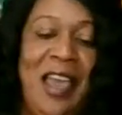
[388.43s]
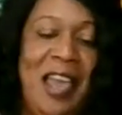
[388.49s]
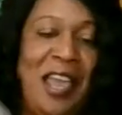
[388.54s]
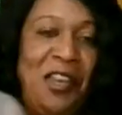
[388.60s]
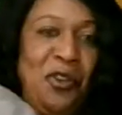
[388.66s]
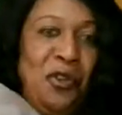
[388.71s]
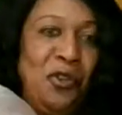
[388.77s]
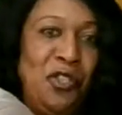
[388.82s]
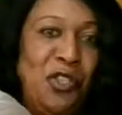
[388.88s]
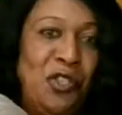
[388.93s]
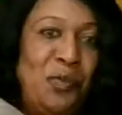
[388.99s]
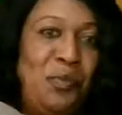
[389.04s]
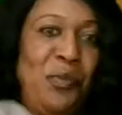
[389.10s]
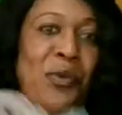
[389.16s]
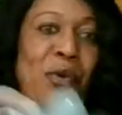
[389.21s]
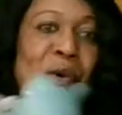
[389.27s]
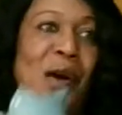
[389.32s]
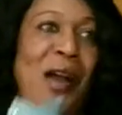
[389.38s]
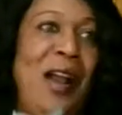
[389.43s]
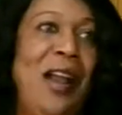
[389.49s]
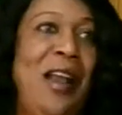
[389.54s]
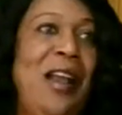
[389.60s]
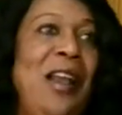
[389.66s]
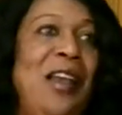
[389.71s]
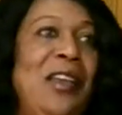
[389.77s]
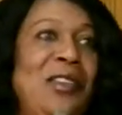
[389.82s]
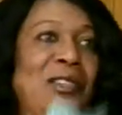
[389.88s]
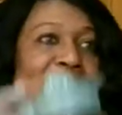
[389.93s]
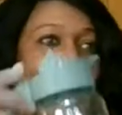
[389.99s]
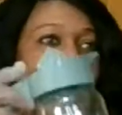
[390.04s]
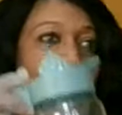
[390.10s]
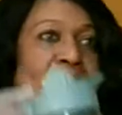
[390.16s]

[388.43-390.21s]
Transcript: and you just pour. So I'm